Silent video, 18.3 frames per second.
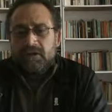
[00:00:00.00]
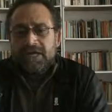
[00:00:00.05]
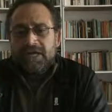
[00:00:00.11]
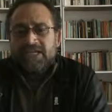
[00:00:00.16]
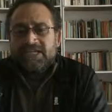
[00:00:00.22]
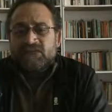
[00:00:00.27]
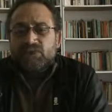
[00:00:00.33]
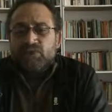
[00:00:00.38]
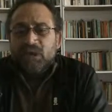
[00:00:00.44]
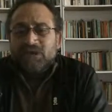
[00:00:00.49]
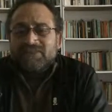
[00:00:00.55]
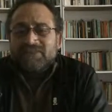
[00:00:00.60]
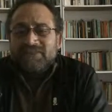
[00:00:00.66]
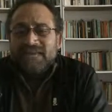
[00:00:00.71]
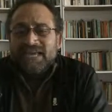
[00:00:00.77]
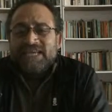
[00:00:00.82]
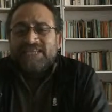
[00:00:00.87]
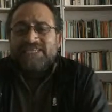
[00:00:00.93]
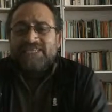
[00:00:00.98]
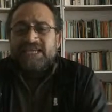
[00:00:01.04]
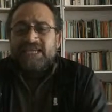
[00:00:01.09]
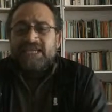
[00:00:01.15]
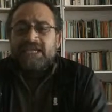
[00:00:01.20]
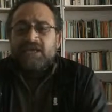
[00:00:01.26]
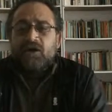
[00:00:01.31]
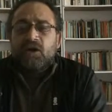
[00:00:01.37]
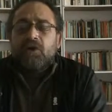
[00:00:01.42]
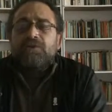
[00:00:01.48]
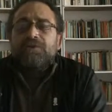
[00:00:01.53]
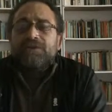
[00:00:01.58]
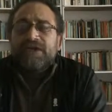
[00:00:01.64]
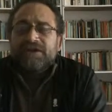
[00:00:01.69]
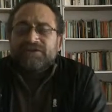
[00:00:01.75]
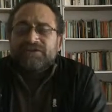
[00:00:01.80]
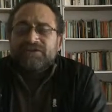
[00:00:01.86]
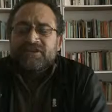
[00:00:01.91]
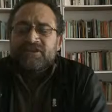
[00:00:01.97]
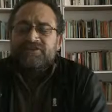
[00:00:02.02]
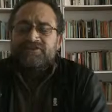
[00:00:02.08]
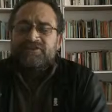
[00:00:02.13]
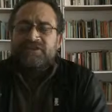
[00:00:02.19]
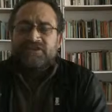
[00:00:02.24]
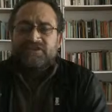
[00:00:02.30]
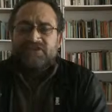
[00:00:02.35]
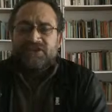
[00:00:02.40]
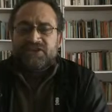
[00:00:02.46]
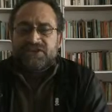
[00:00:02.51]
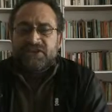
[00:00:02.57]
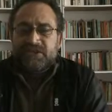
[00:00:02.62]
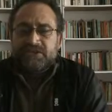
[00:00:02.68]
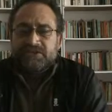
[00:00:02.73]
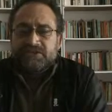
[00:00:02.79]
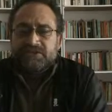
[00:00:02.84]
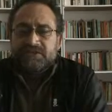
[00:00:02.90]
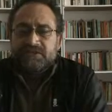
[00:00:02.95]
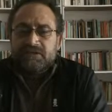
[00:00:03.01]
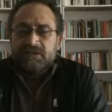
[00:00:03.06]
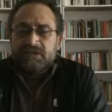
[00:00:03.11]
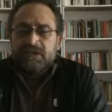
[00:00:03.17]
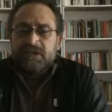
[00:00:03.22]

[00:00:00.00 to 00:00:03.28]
is what they see on their TV screens.